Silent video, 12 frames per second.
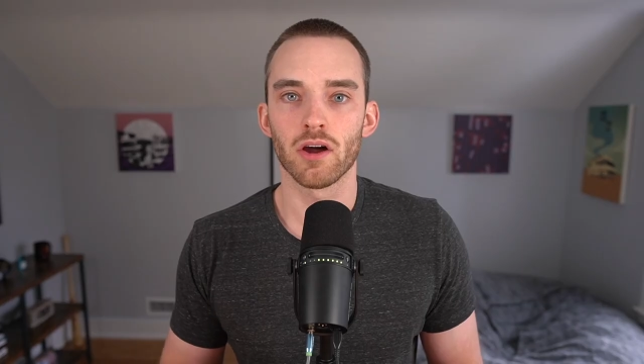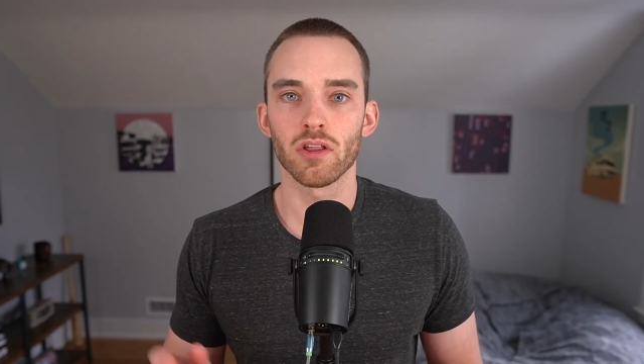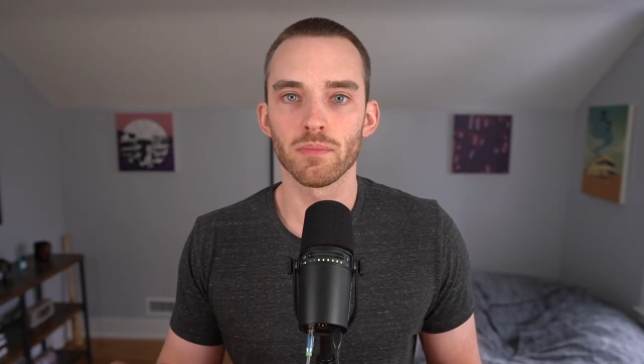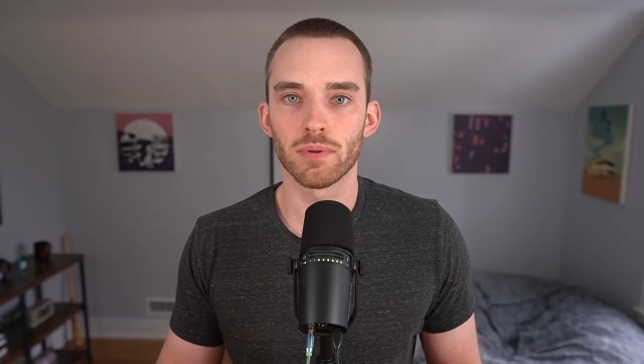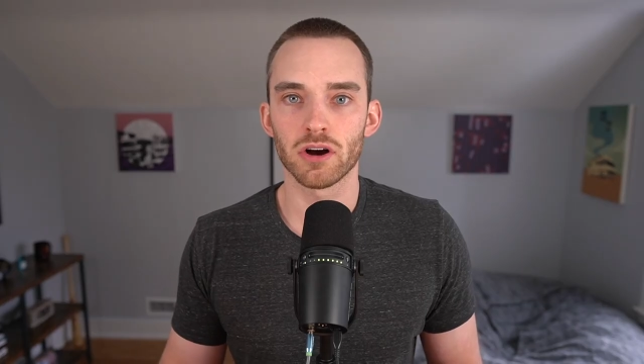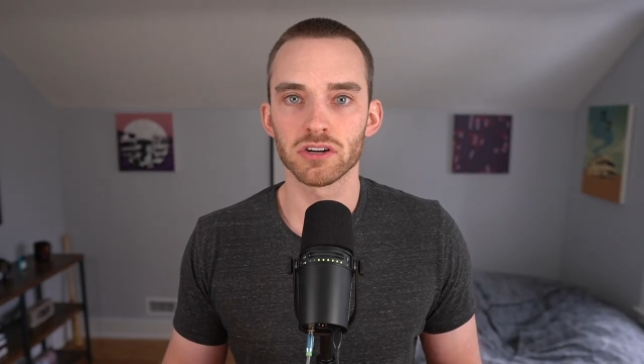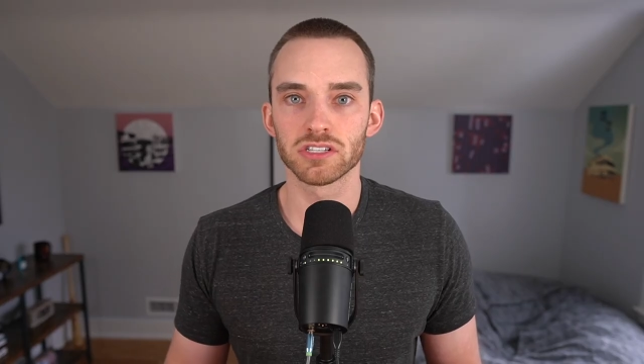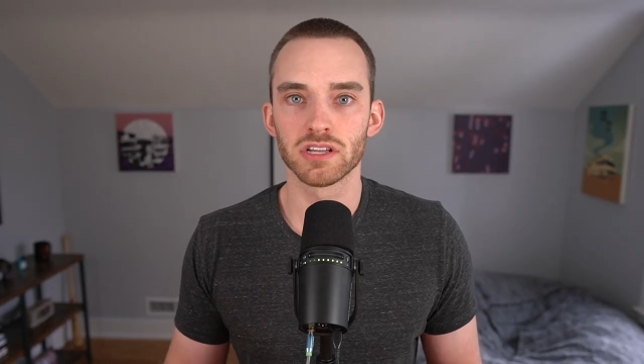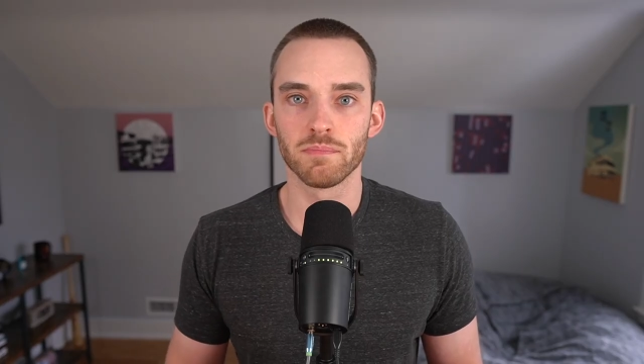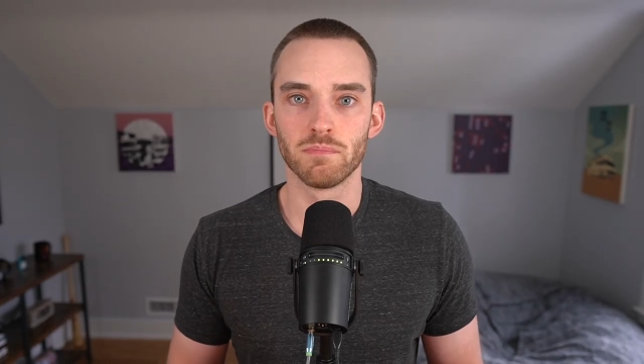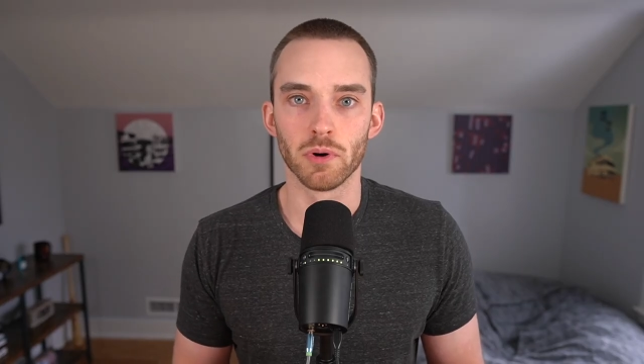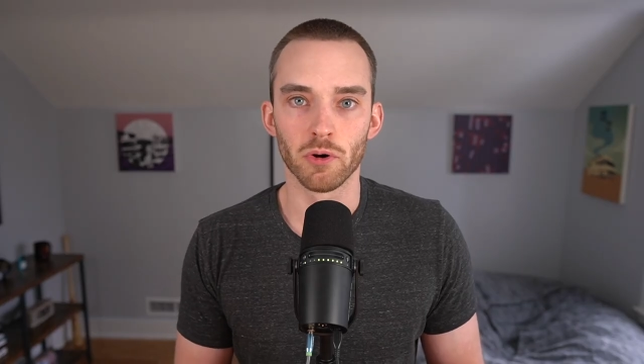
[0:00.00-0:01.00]
Out of the box, they
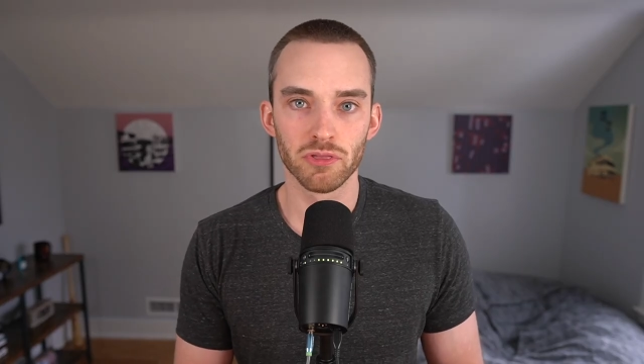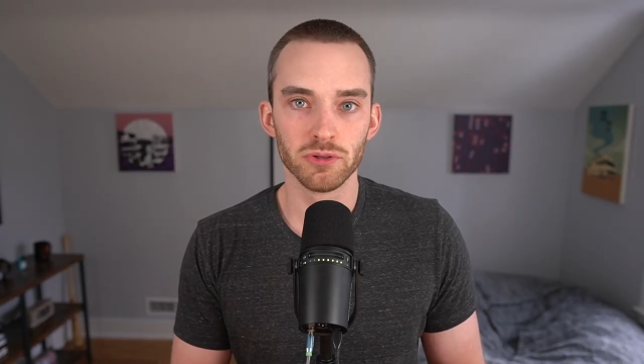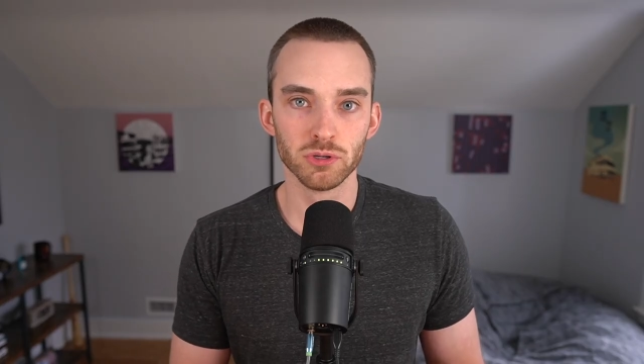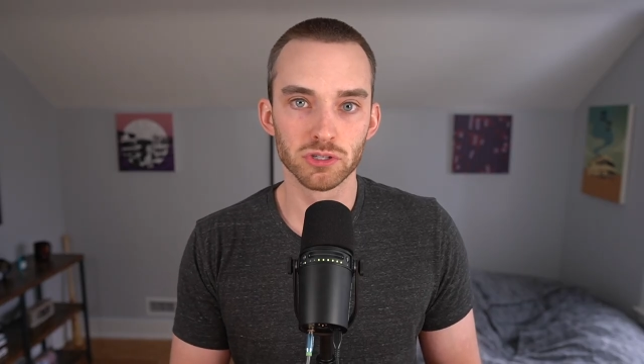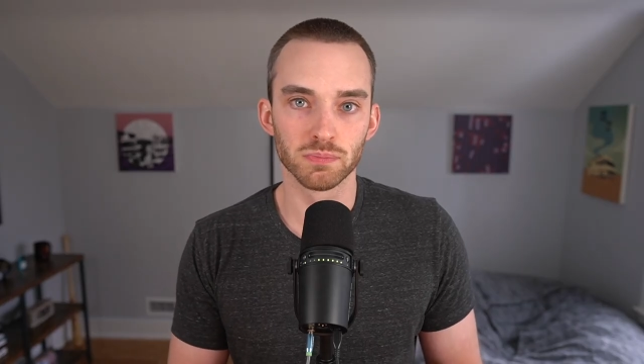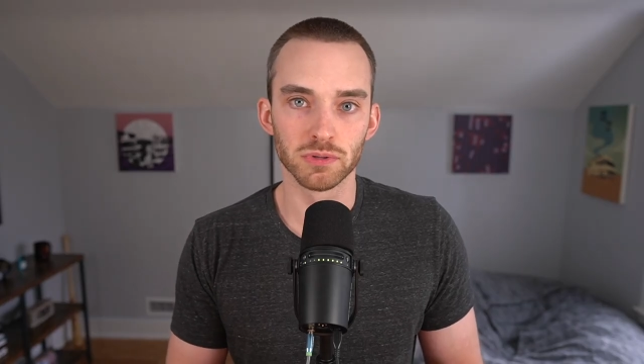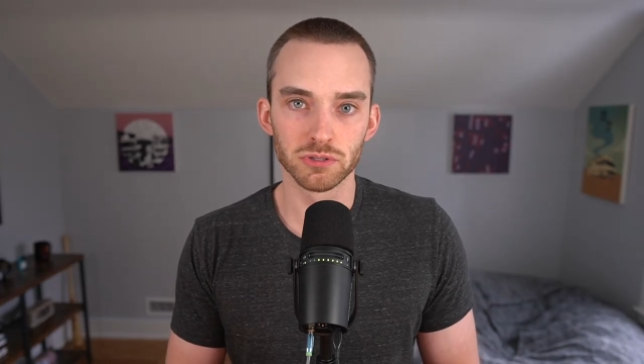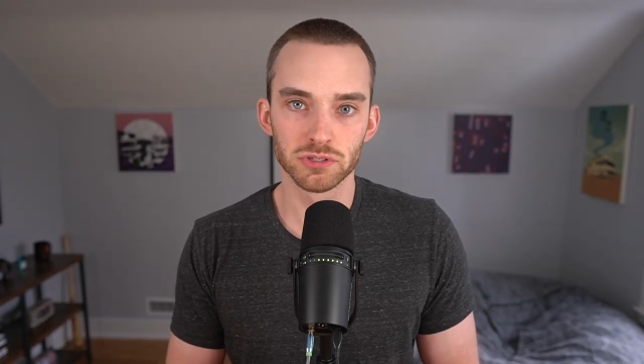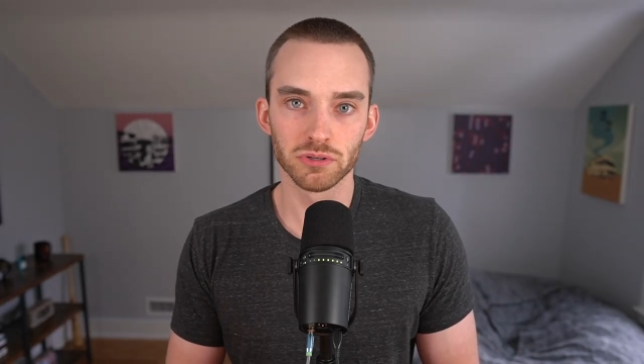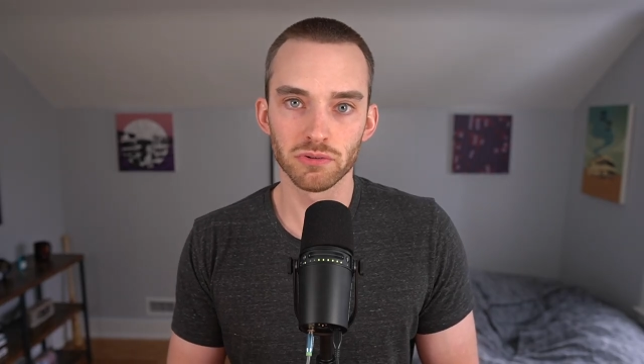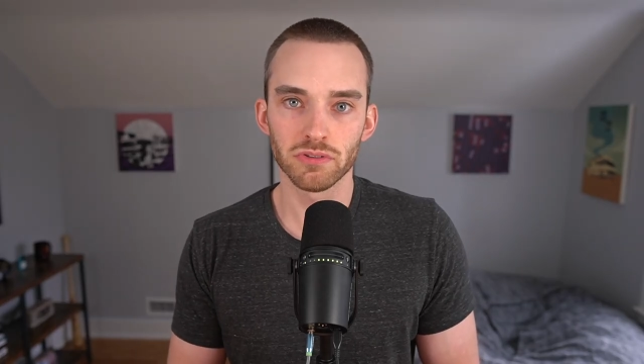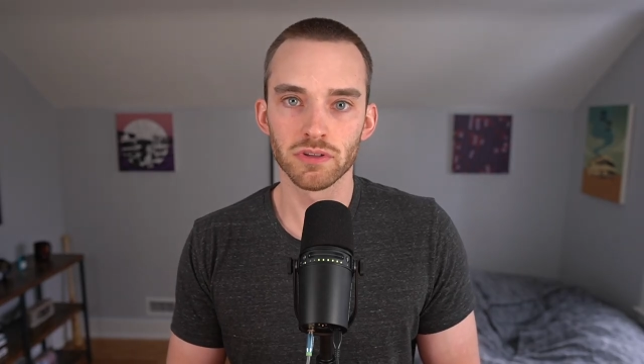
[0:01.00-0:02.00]
both use
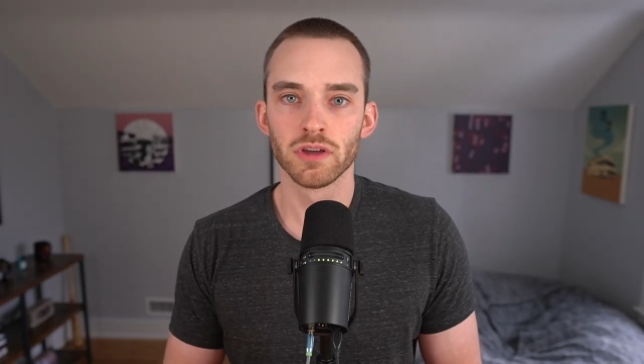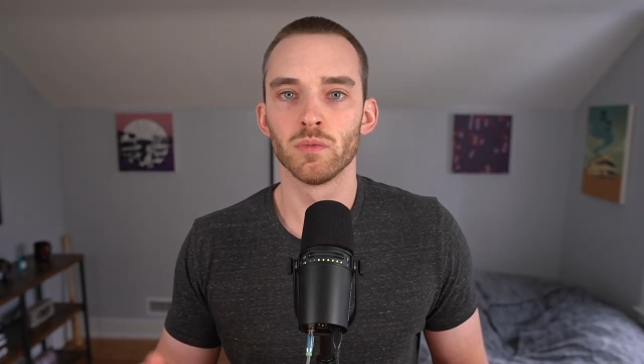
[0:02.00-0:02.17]
Bluetooth,